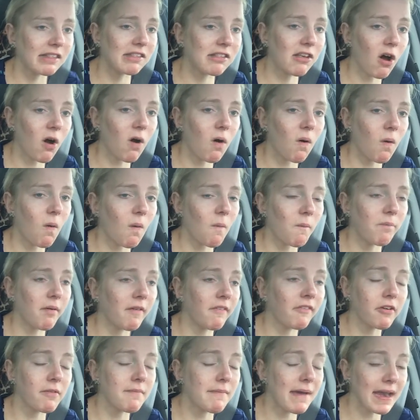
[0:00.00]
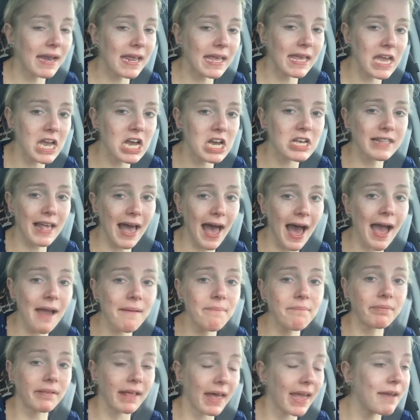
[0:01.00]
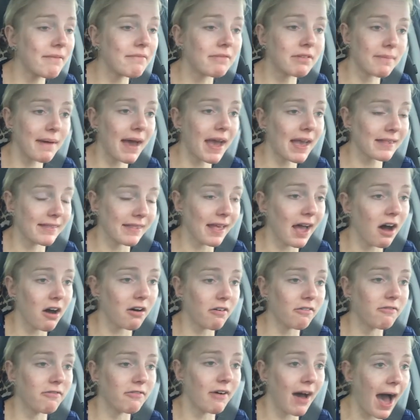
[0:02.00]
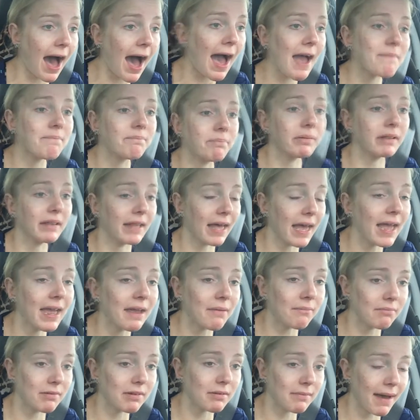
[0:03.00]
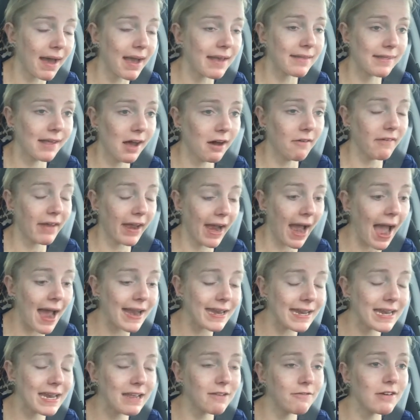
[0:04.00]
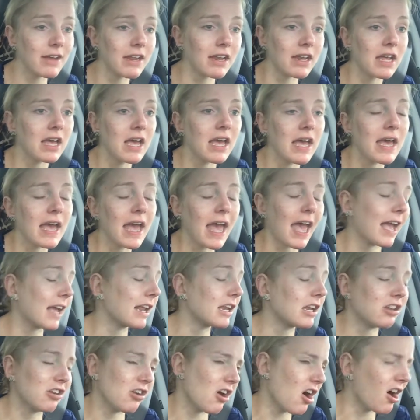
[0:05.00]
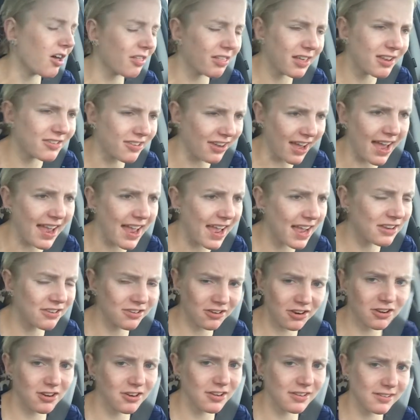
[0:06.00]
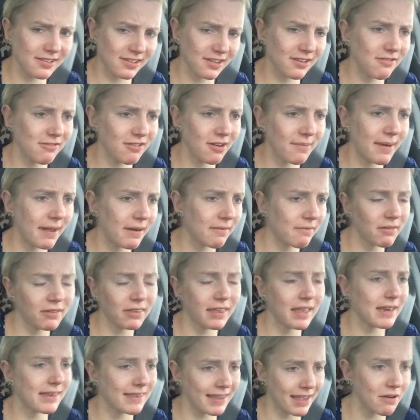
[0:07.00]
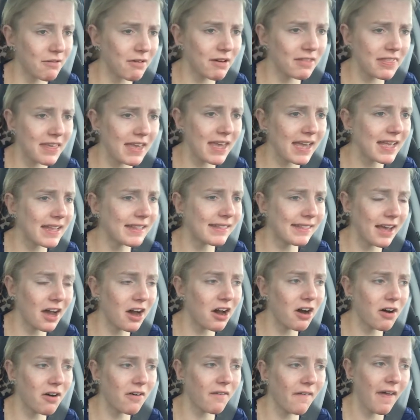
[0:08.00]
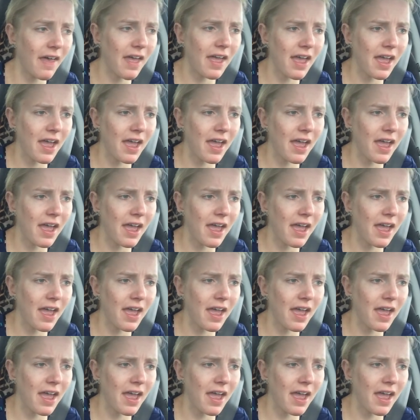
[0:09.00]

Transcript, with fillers: so, but for many years, I blamed myself. I blamed myself. Like, I didn't even acknowledge I had Turner syndrome and really deal with it until